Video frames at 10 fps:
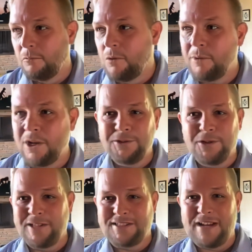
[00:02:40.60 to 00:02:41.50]
Well, we all
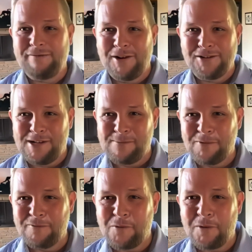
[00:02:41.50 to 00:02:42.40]
know that Sapphire is a lot
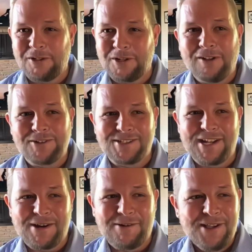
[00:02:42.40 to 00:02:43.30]
more than $400
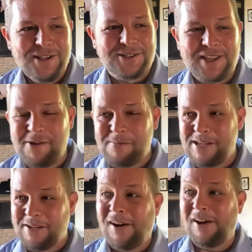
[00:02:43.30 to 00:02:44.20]
now. So that would
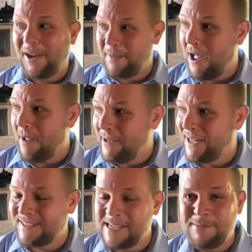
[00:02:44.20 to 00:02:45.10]
be, I bet
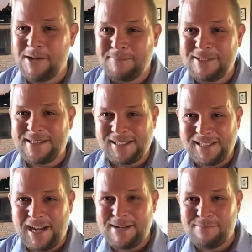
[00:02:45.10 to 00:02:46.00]
it's time to update that
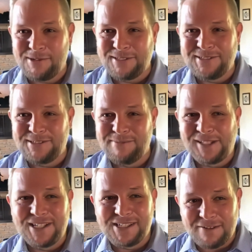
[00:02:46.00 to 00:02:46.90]
guide pretty soon
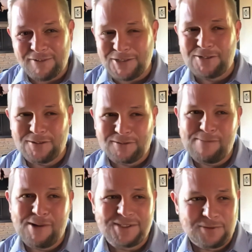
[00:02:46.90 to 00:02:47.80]
because every 2 to 3
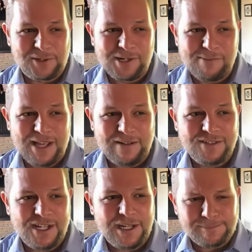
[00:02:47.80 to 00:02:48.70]
months we're going to be out
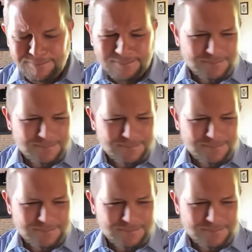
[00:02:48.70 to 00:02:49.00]
of date.